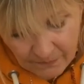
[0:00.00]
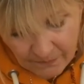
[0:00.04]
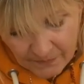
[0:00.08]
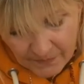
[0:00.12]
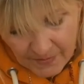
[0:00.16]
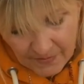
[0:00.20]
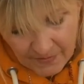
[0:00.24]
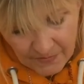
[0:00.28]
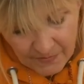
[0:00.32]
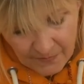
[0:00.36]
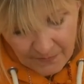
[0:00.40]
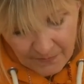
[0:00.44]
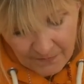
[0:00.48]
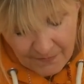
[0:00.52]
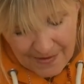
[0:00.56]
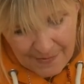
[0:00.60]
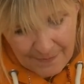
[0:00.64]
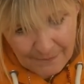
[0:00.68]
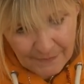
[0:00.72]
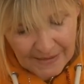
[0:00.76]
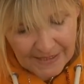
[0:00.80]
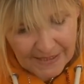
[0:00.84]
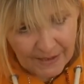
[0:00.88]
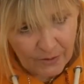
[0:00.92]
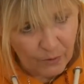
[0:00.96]
that the
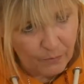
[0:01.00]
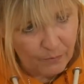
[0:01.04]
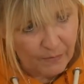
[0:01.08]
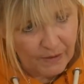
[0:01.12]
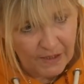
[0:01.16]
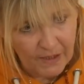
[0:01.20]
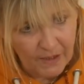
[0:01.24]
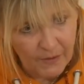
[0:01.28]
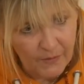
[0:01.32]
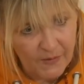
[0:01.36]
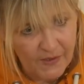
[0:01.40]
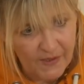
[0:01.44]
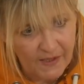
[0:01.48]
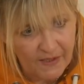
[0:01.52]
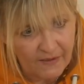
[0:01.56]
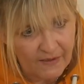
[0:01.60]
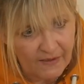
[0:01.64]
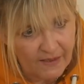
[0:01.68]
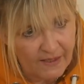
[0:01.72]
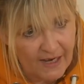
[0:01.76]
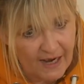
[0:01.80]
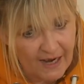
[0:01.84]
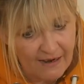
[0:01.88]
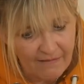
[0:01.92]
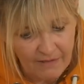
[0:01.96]
family could be losing
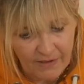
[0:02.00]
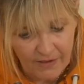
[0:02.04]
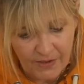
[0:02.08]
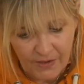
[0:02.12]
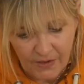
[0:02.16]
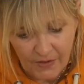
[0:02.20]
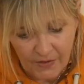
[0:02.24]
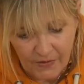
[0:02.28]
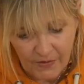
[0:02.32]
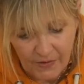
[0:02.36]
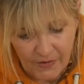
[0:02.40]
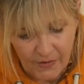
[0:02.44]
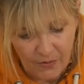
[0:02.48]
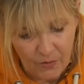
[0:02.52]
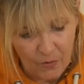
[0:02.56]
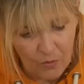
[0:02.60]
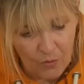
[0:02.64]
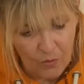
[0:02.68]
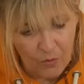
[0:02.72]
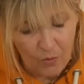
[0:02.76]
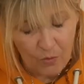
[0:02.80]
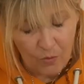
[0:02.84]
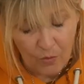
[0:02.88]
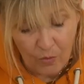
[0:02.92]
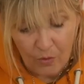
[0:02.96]
inheritance,
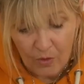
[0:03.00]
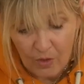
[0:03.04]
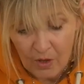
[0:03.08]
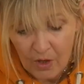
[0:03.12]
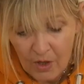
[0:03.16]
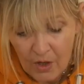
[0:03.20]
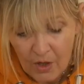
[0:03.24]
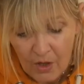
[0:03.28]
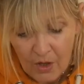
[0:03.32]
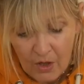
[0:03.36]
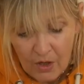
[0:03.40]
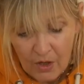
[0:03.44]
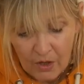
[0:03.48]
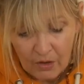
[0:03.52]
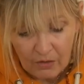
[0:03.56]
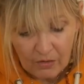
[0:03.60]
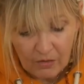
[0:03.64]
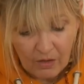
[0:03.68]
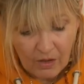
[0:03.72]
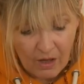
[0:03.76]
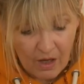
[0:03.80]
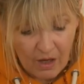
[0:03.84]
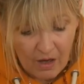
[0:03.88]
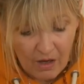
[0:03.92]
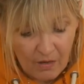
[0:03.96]
or
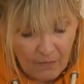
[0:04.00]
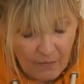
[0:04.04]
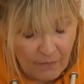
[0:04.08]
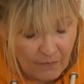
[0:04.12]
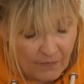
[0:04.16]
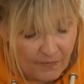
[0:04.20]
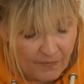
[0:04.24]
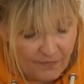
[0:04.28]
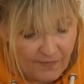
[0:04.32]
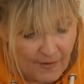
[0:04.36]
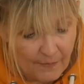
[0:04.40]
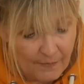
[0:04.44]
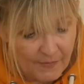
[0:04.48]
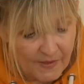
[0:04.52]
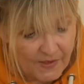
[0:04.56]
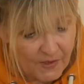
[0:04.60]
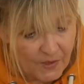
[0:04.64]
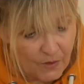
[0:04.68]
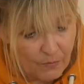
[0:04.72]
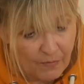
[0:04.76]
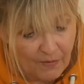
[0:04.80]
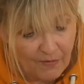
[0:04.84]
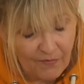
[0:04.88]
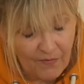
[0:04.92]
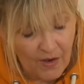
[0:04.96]
um, families
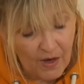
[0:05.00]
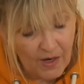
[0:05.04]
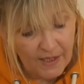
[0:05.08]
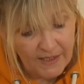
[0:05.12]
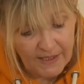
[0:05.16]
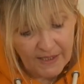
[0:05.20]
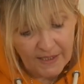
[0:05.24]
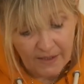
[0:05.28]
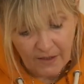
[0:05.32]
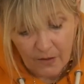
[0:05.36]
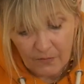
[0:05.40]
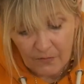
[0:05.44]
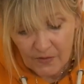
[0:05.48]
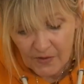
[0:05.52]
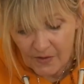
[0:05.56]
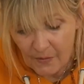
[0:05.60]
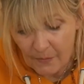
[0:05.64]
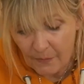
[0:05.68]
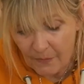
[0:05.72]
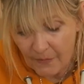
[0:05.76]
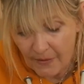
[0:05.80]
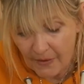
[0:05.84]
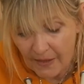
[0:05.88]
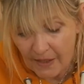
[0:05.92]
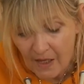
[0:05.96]
could be fighting over
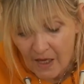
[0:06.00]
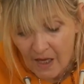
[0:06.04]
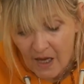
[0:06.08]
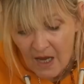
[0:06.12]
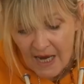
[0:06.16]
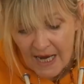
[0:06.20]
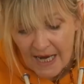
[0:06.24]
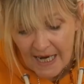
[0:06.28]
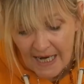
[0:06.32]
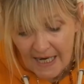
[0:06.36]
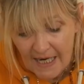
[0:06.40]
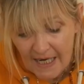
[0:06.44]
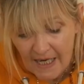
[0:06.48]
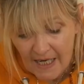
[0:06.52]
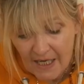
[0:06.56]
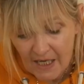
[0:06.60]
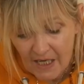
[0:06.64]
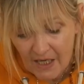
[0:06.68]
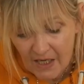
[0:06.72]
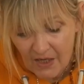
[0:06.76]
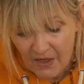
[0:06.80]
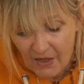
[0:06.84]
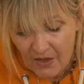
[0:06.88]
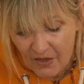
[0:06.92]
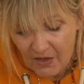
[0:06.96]
something.
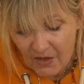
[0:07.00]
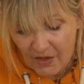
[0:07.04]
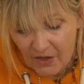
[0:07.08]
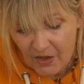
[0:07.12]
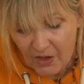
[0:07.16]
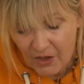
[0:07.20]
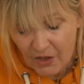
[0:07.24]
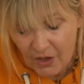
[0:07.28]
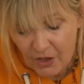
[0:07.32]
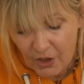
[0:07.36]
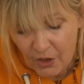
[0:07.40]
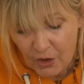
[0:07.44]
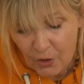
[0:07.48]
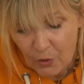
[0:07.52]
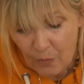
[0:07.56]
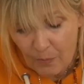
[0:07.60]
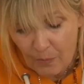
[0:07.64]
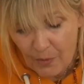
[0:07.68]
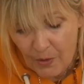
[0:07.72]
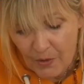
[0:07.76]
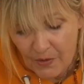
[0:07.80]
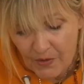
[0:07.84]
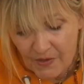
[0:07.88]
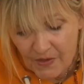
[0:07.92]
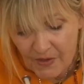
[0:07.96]
Your
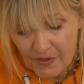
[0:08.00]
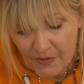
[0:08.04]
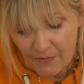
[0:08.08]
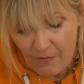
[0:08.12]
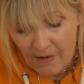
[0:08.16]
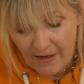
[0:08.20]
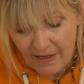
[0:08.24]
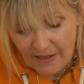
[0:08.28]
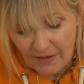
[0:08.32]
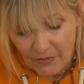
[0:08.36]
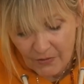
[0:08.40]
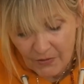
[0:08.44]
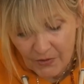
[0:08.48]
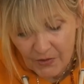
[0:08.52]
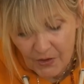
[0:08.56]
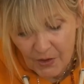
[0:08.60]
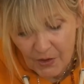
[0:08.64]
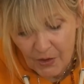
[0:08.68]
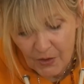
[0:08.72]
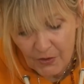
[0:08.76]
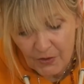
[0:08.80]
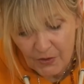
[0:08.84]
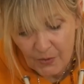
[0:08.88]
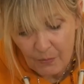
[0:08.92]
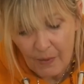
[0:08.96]
person's very
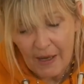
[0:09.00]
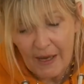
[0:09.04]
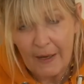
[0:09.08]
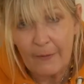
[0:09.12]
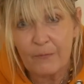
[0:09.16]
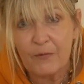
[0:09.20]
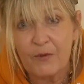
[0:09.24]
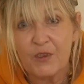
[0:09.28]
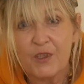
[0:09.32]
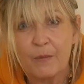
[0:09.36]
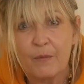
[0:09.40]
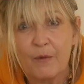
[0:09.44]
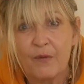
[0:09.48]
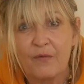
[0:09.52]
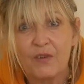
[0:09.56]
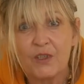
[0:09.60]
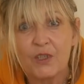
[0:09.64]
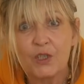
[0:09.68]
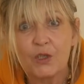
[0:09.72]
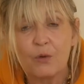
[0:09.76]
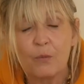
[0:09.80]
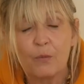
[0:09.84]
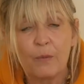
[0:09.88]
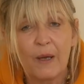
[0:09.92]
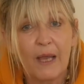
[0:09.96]
concerned about some
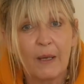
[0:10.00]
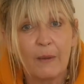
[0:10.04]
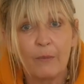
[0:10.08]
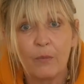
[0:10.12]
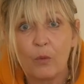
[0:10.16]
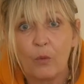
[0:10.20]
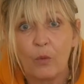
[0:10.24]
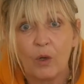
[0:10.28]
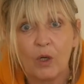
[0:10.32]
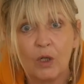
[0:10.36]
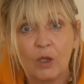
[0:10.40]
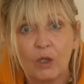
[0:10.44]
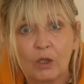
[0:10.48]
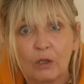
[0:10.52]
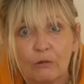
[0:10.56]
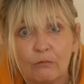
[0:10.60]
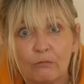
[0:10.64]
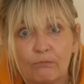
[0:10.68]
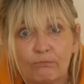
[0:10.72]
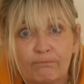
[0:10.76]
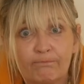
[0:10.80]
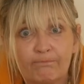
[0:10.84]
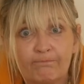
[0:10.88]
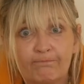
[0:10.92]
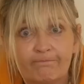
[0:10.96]
official paperwork.
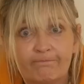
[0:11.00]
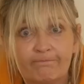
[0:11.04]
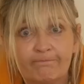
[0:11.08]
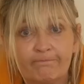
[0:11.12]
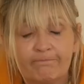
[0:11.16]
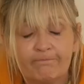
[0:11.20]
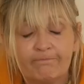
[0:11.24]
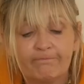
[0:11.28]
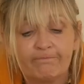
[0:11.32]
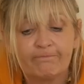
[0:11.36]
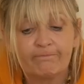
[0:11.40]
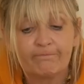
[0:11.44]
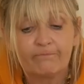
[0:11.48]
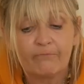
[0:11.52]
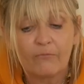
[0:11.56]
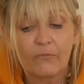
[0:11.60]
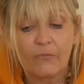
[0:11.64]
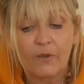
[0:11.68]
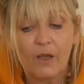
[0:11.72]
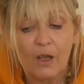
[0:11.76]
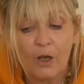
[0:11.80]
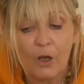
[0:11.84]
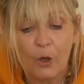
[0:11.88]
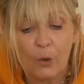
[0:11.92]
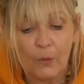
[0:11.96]

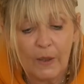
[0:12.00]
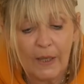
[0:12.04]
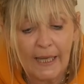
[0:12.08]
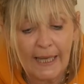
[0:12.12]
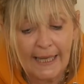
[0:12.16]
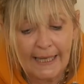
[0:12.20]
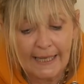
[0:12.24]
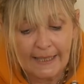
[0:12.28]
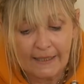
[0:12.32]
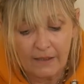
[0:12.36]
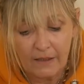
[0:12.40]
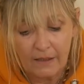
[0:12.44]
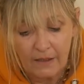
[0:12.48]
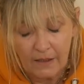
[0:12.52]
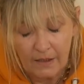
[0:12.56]
Okay.